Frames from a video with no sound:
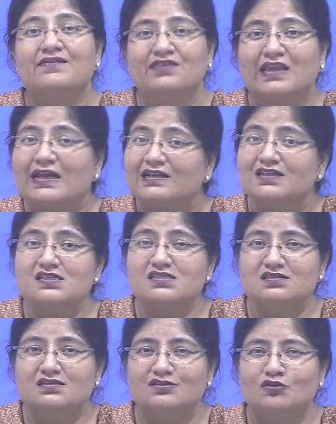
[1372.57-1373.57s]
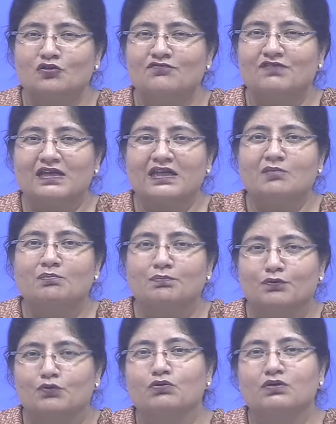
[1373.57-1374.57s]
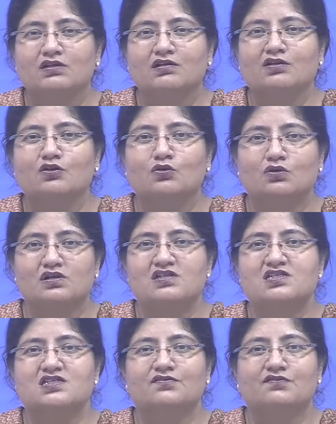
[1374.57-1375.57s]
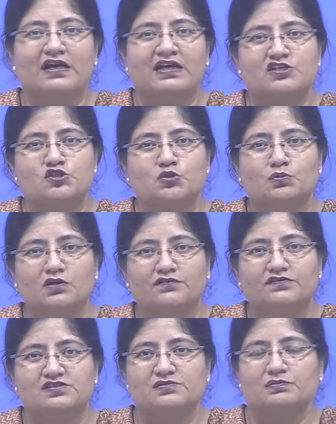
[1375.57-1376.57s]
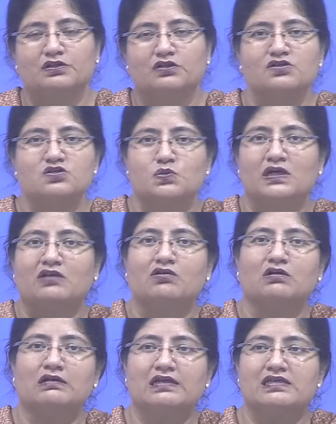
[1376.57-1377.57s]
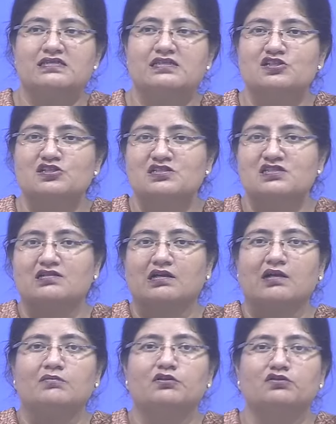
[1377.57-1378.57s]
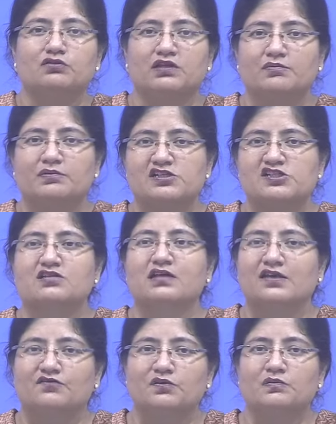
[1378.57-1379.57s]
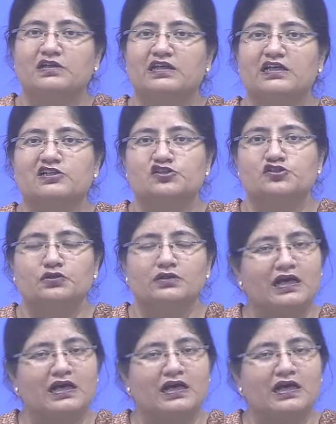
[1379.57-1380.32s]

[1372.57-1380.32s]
That is, very brutal, coercive isomorphism, because one organization succumbed to their pressure, everybody else should.